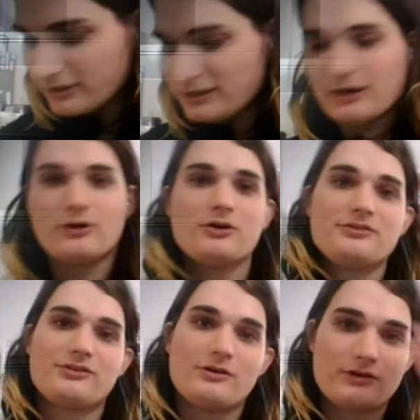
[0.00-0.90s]
yeah, Gold
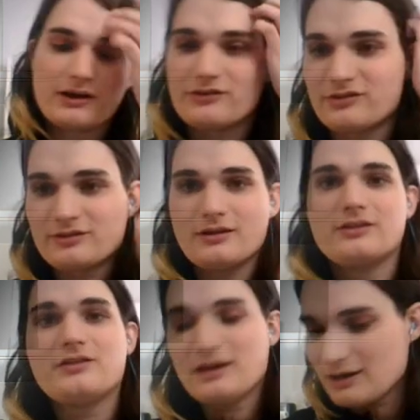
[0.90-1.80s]
and Silver, because
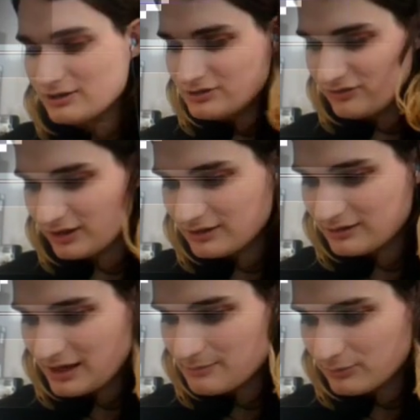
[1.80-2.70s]
the analogy is like
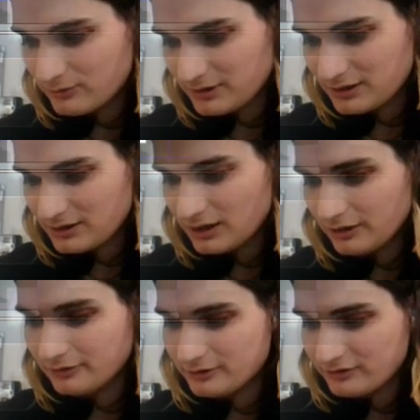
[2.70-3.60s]
Game Boy
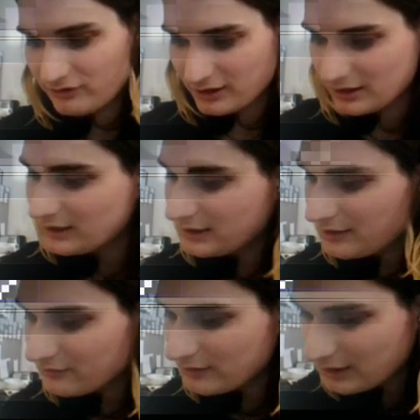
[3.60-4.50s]
Color is like an
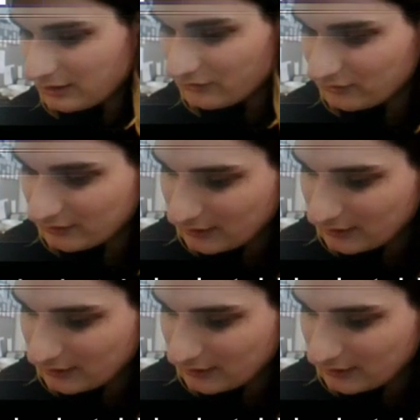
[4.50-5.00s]
NES, I guess.